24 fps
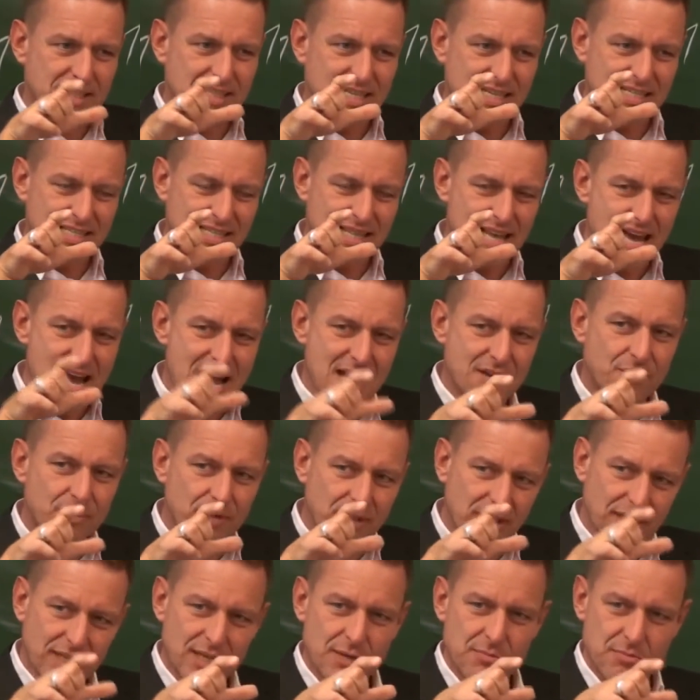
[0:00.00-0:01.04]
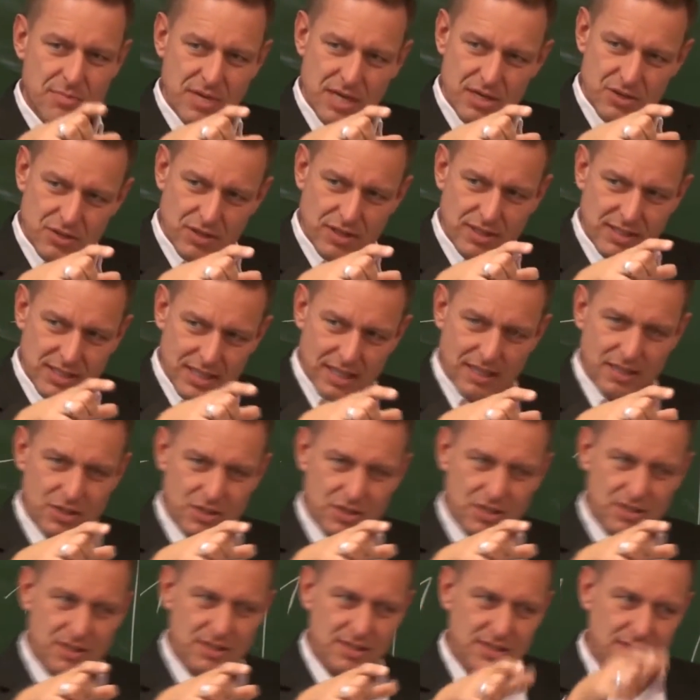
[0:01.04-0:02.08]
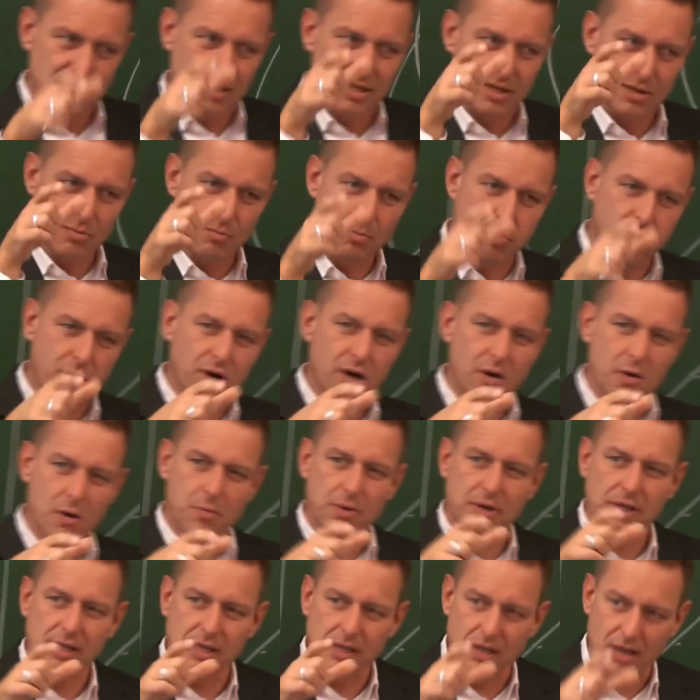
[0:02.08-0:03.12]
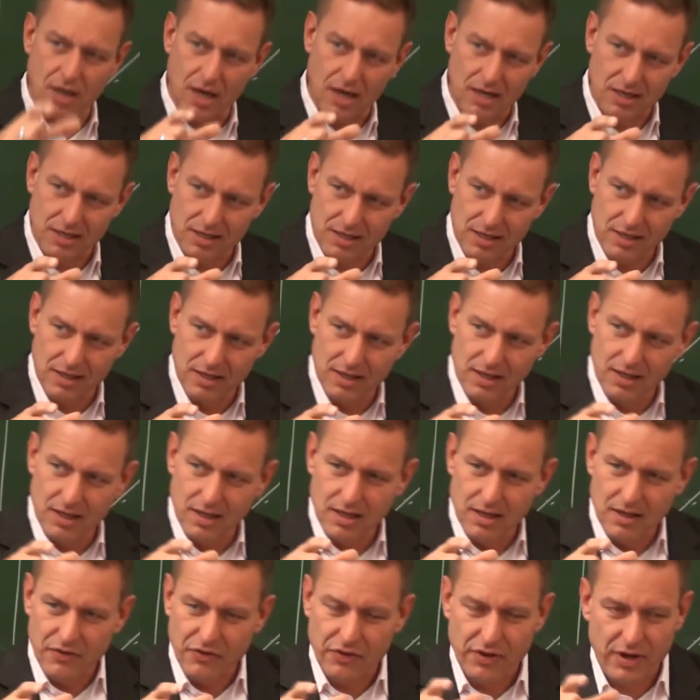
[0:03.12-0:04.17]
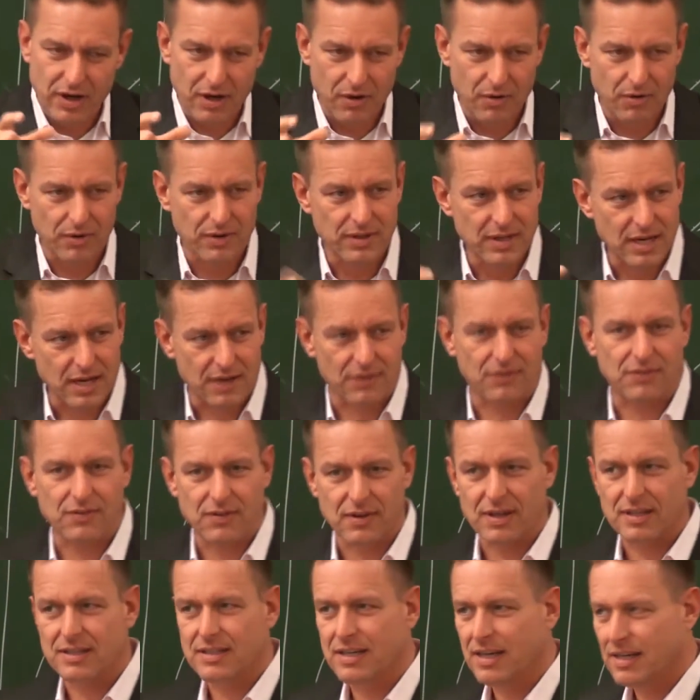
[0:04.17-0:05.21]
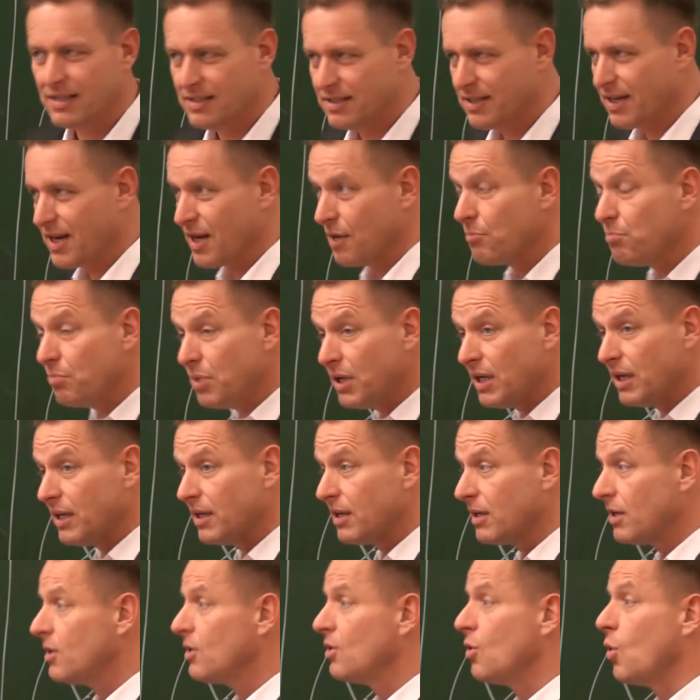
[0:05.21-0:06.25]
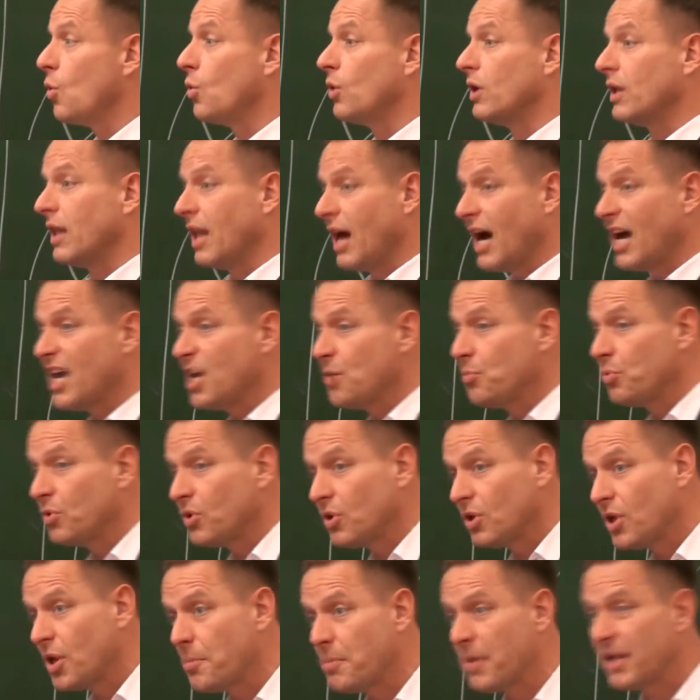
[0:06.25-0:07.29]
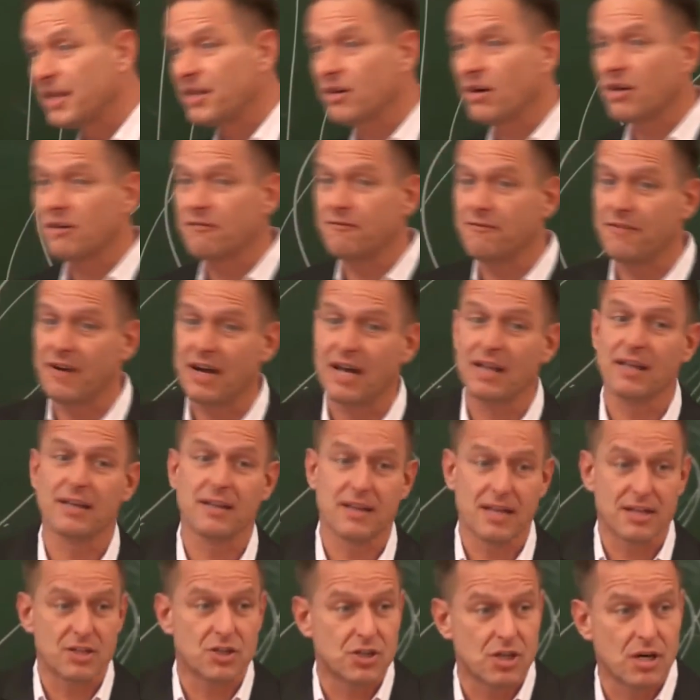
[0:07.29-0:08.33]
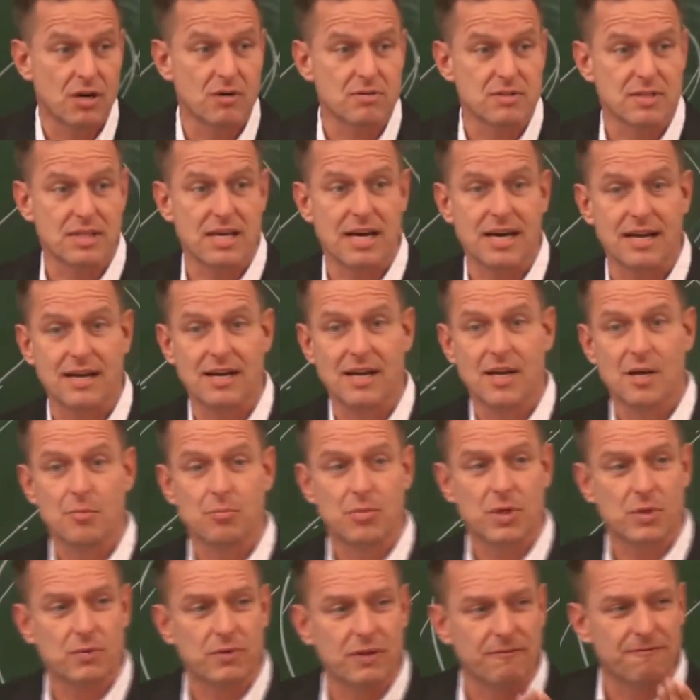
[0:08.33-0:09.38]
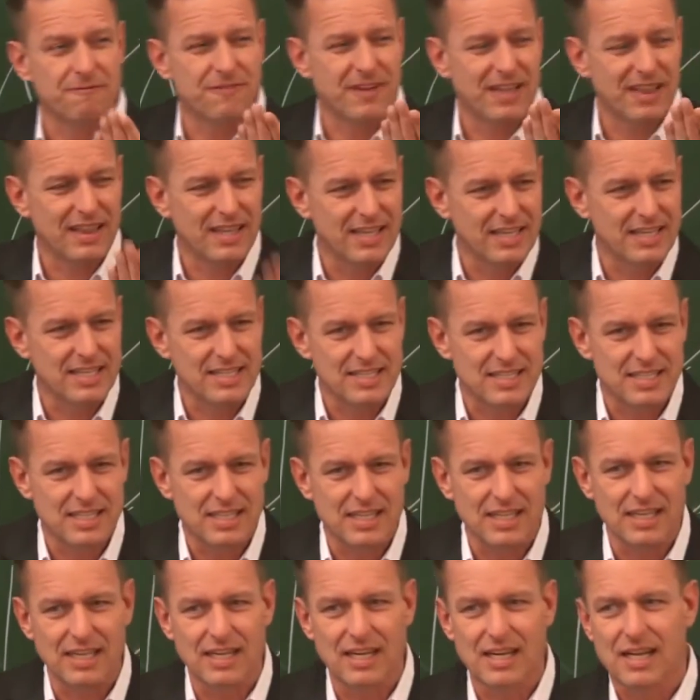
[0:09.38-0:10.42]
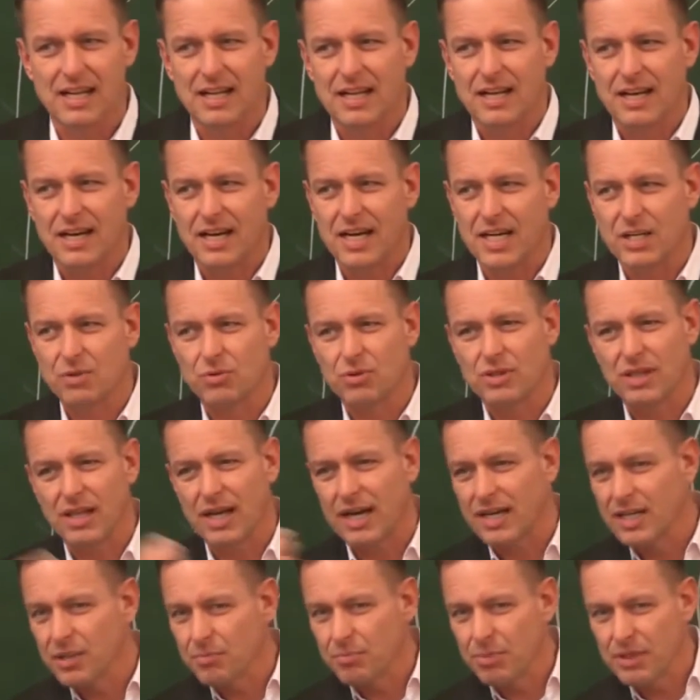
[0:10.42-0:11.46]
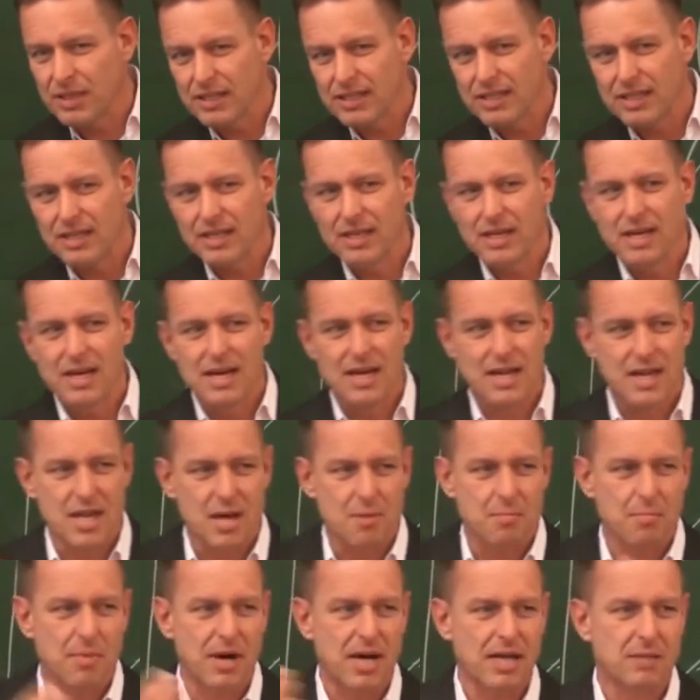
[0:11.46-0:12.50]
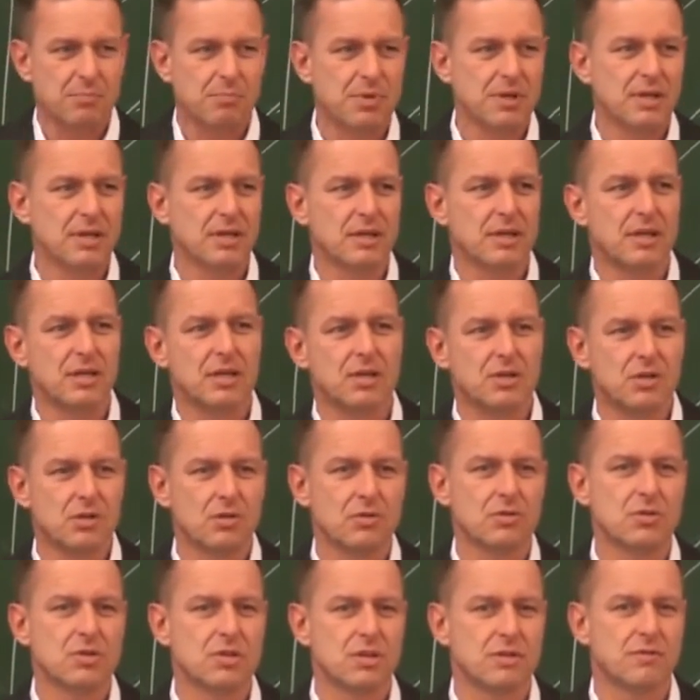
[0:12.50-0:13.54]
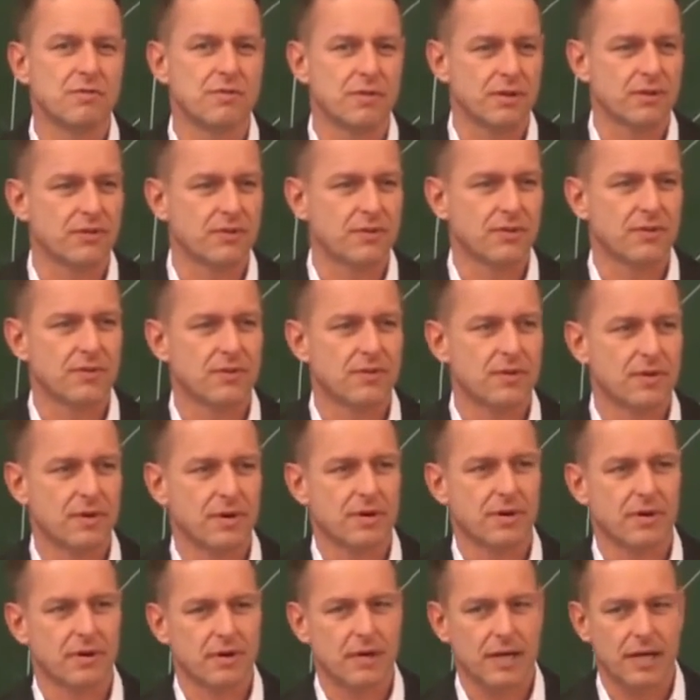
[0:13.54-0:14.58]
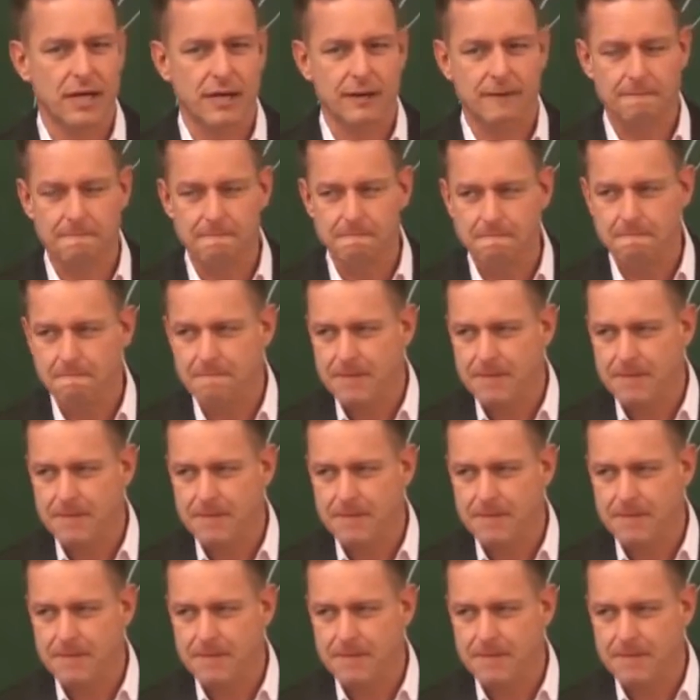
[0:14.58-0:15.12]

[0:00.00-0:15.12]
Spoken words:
But does that really measure intelligence? Probably not. So yes, a test can be reliable but not valid. That shows that between validity and reliability there might be a huge difference. Okay?